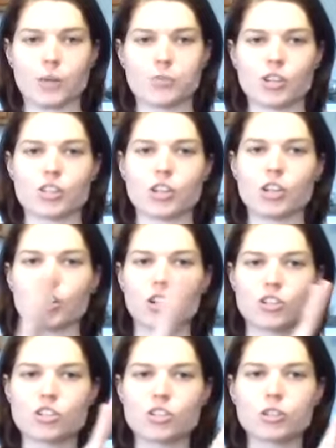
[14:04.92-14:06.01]
hamstrings. And you're going
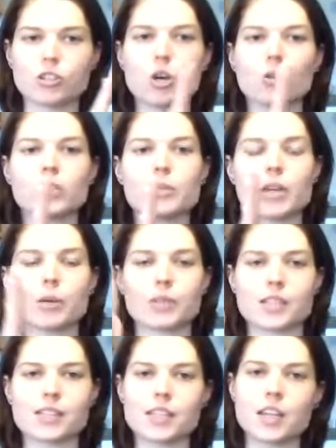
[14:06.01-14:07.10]
to slowly be able to
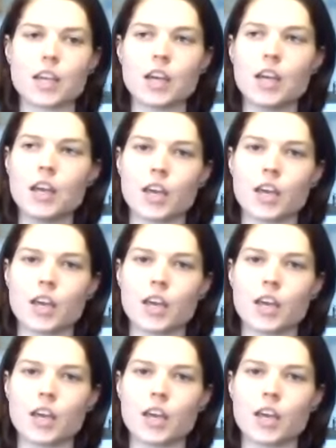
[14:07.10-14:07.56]
see,